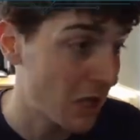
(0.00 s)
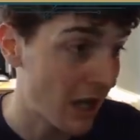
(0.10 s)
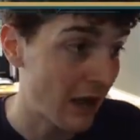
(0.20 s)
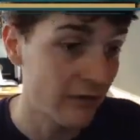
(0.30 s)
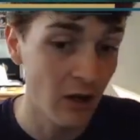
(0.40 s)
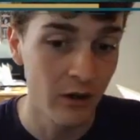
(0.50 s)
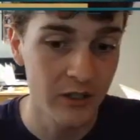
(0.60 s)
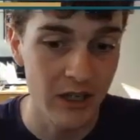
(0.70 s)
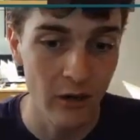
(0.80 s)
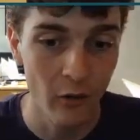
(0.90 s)
I haven't gone to
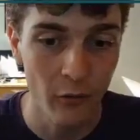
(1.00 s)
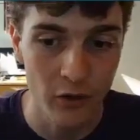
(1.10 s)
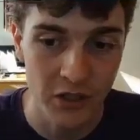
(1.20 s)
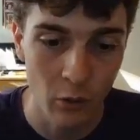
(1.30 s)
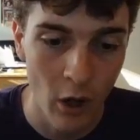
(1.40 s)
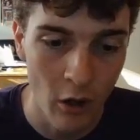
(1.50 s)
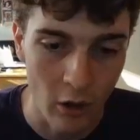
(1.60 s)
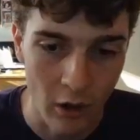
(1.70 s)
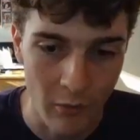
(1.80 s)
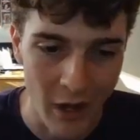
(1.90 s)
Town Hall 14 in a while,
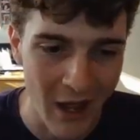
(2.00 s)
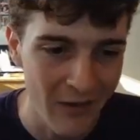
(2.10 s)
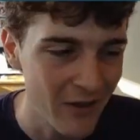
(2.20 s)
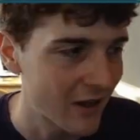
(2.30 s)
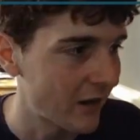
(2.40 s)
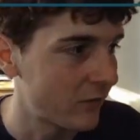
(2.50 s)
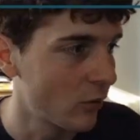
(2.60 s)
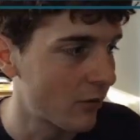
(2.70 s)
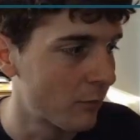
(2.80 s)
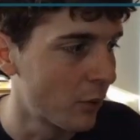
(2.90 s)
or I think I've
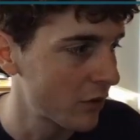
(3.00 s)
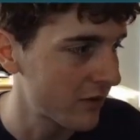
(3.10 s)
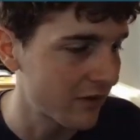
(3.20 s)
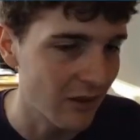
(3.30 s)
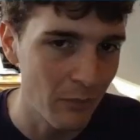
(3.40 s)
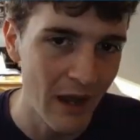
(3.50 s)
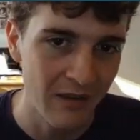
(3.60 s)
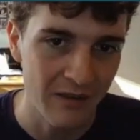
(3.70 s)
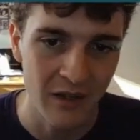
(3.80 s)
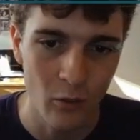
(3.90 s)
used books in the
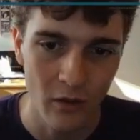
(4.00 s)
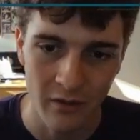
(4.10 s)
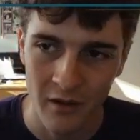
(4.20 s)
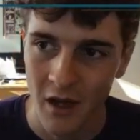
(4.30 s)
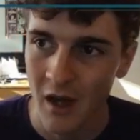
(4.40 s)
past anyways.